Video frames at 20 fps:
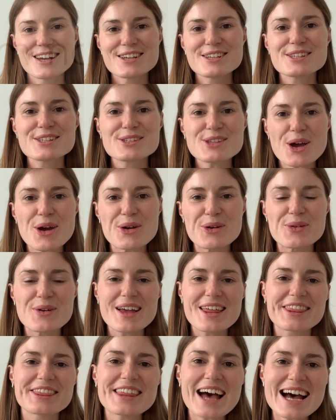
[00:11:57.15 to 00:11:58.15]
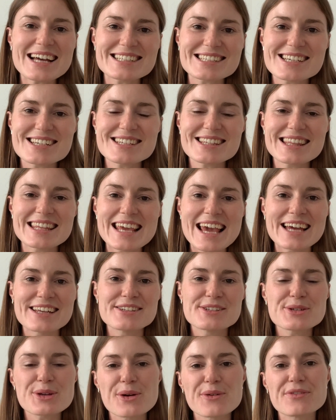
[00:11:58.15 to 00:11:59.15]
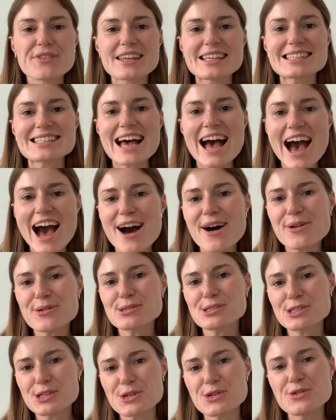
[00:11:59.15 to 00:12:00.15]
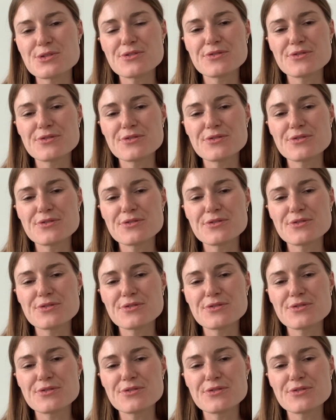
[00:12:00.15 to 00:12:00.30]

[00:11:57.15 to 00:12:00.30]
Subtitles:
So that is the end of this how-to